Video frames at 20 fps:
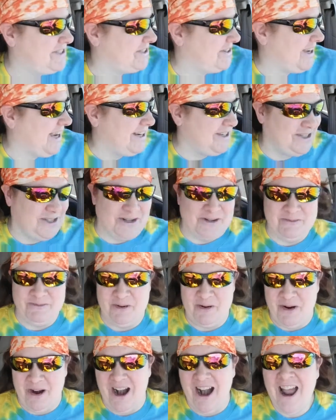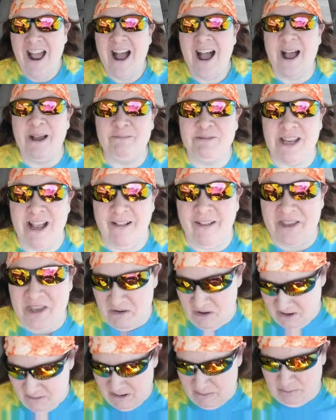still got two more. I'm telling
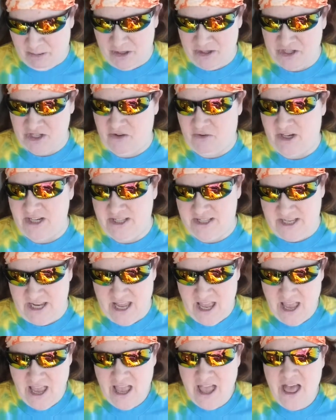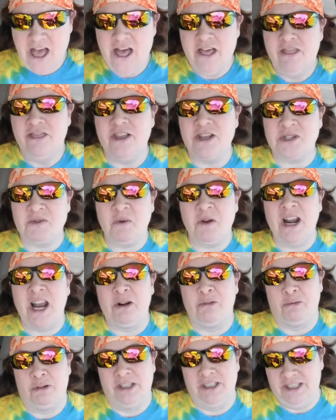you, I went purse crazy. This one
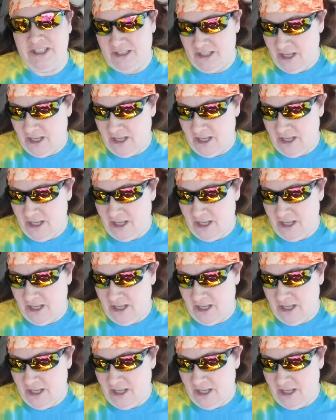I really